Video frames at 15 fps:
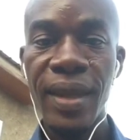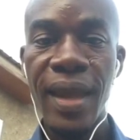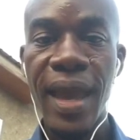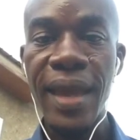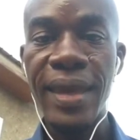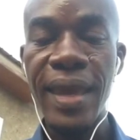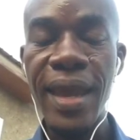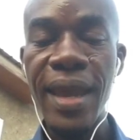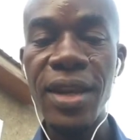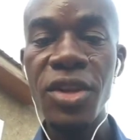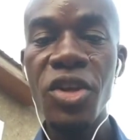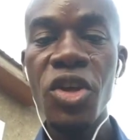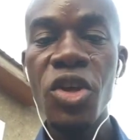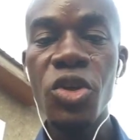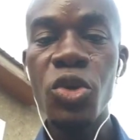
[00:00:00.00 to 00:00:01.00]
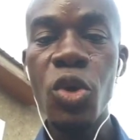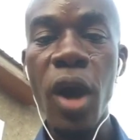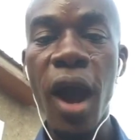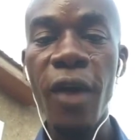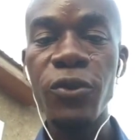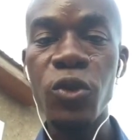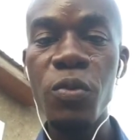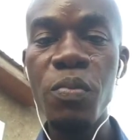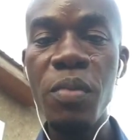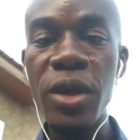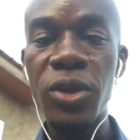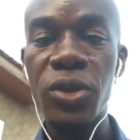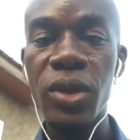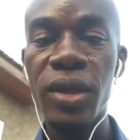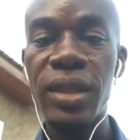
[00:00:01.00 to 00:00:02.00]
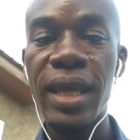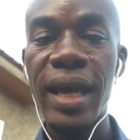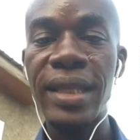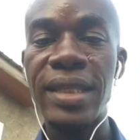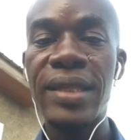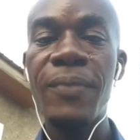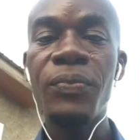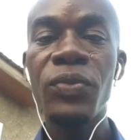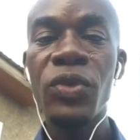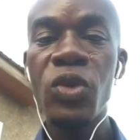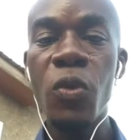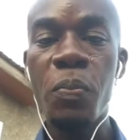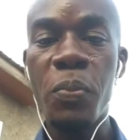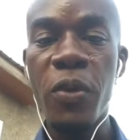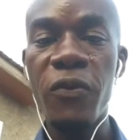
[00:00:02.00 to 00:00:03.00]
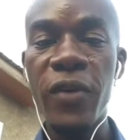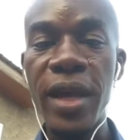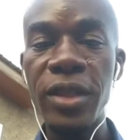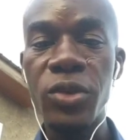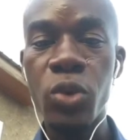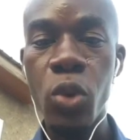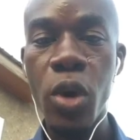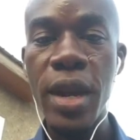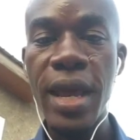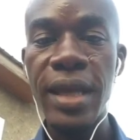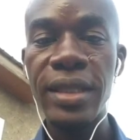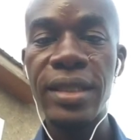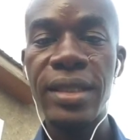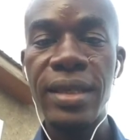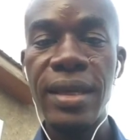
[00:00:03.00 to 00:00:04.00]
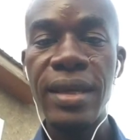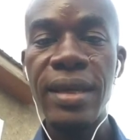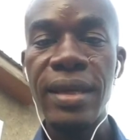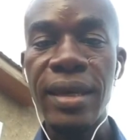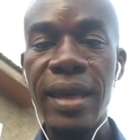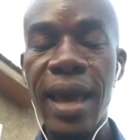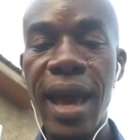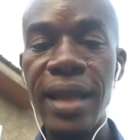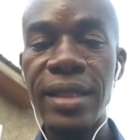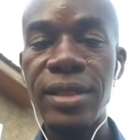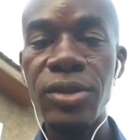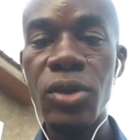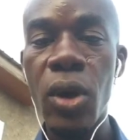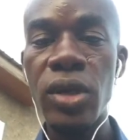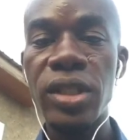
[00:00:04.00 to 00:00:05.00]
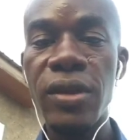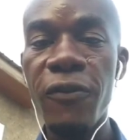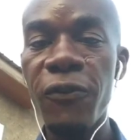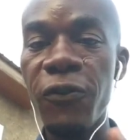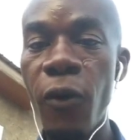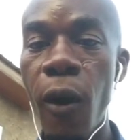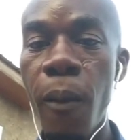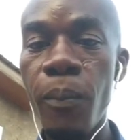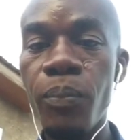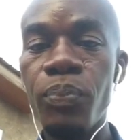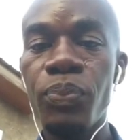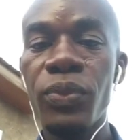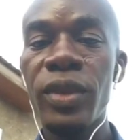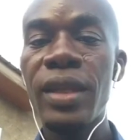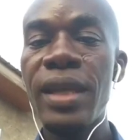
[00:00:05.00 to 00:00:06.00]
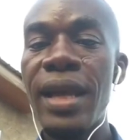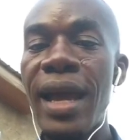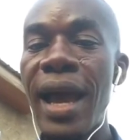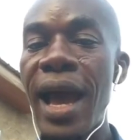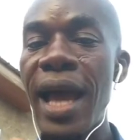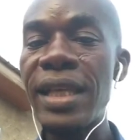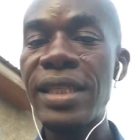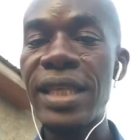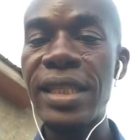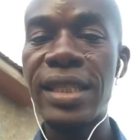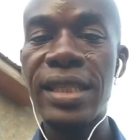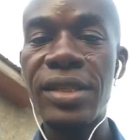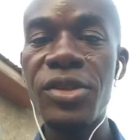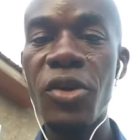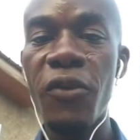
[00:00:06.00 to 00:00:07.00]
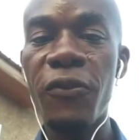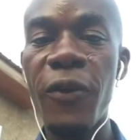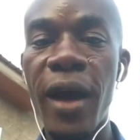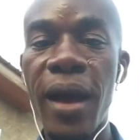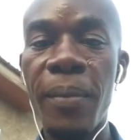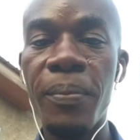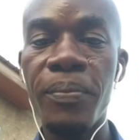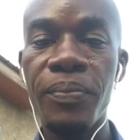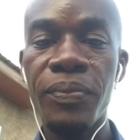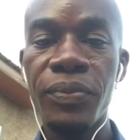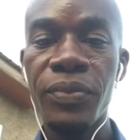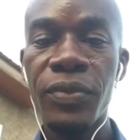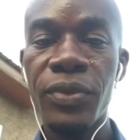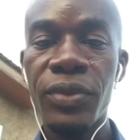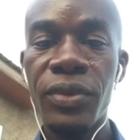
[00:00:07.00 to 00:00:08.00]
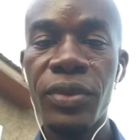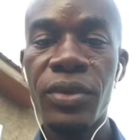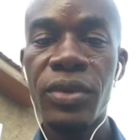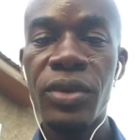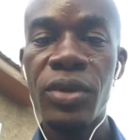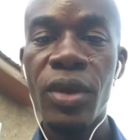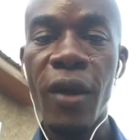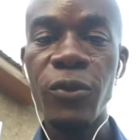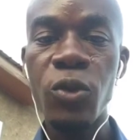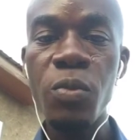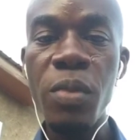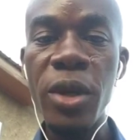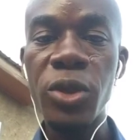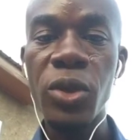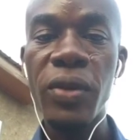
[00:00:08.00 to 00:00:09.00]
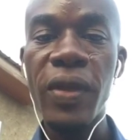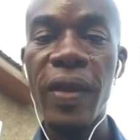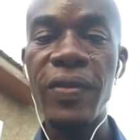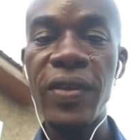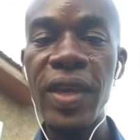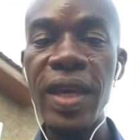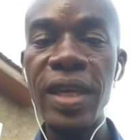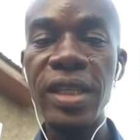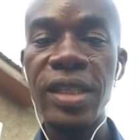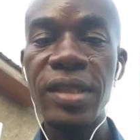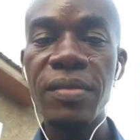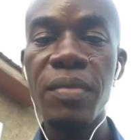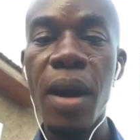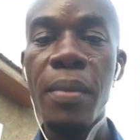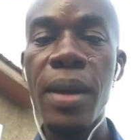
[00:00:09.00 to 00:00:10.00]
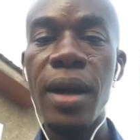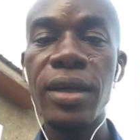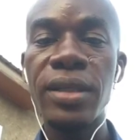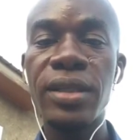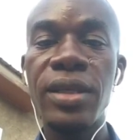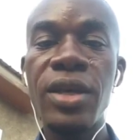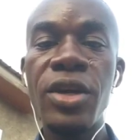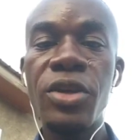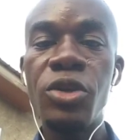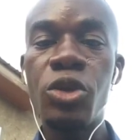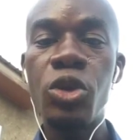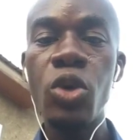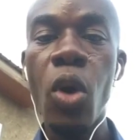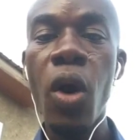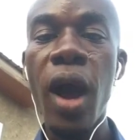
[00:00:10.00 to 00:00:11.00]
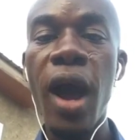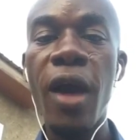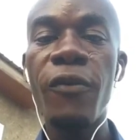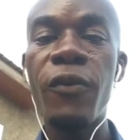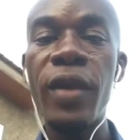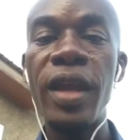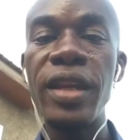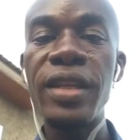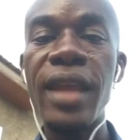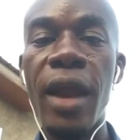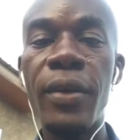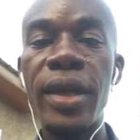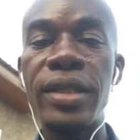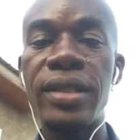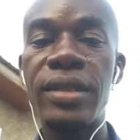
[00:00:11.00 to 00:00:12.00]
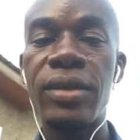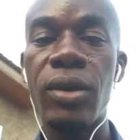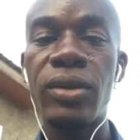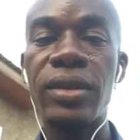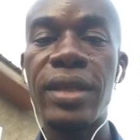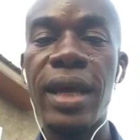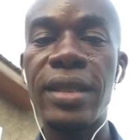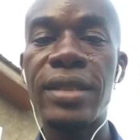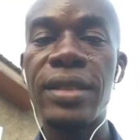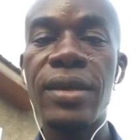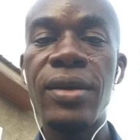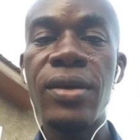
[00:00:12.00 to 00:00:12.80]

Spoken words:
Again, you have to make sure that you prevent rodents, cats, dogs from accessing your farm. You have to make sure that these mammals do not have any direct contact